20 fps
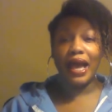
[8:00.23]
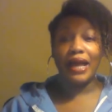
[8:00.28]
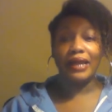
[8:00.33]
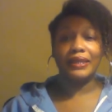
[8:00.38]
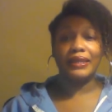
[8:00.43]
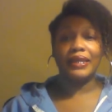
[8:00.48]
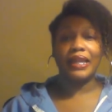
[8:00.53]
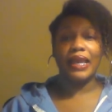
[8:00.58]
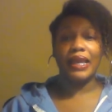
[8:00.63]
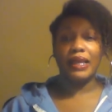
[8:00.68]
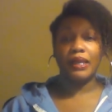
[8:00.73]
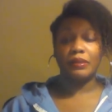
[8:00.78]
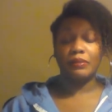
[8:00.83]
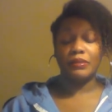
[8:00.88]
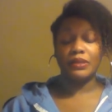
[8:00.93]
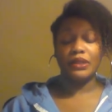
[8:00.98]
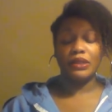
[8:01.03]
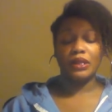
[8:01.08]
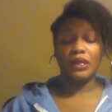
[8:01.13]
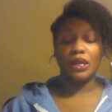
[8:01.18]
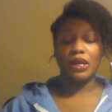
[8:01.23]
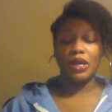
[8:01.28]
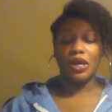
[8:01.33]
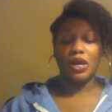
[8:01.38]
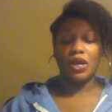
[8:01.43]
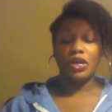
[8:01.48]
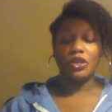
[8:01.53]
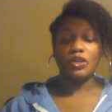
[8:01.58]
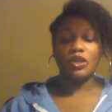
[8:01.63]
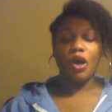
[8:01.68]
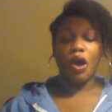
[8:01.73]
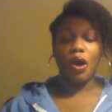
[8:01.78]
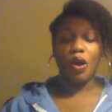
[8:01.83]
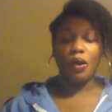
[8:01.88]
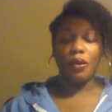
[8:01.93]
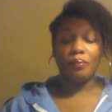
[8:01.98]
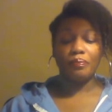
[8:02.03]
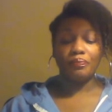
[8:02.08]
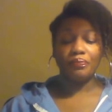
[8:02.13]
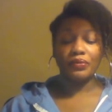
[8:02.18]
I named,
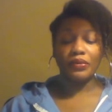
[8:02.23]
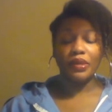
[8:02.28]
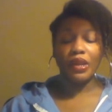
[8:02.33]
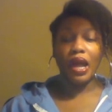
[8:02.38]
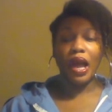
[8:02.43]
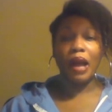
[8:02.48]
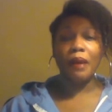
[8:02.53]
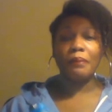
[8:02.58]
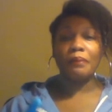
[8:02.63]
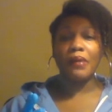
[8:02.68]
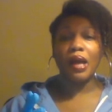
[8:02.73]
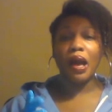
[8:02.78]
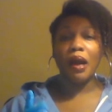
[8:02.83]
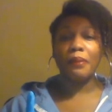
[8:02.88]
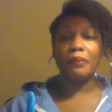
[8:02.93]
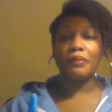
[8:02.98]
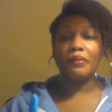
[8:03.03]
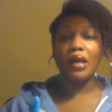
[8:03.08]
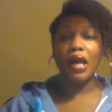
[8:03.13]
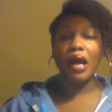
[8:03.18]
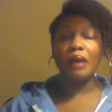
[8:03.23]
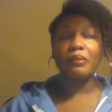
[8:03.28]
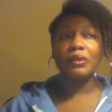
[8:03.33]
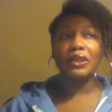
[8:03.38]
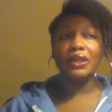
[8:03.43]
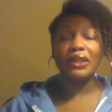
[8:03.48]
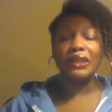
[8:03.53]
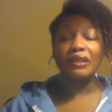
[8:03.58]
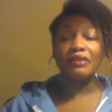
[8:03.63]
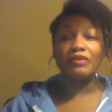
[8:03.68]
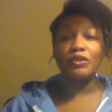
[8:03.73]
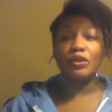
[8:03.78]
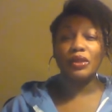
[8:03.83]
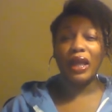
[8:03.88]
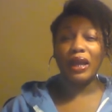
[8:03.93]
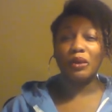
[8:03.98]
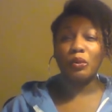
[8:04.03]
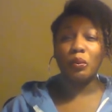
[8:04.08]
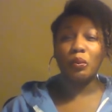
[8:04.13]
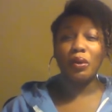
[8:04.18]
y'all, I'm I'm I'm gonna give you
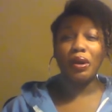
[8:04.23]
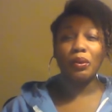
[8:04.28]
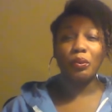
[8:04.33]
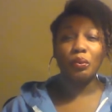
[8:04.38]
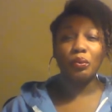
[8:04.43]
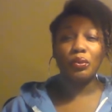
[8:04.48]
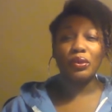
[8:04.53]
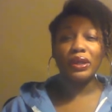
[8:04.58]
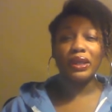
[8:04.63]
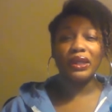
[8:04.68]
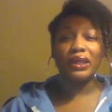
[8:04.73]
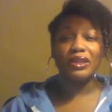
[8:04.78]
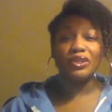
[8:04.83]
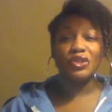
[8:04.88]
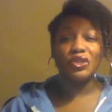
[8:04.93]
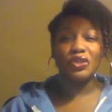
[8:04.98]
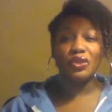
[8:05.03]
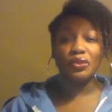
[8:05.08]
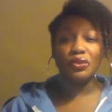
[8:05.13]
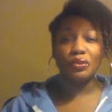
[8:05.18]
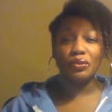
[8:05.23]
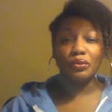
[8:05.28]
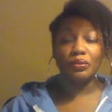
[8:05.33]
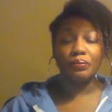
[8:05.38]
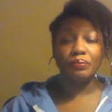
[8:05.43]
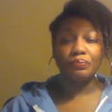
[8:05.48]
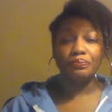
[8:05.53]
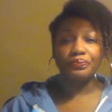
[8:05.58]
like one week to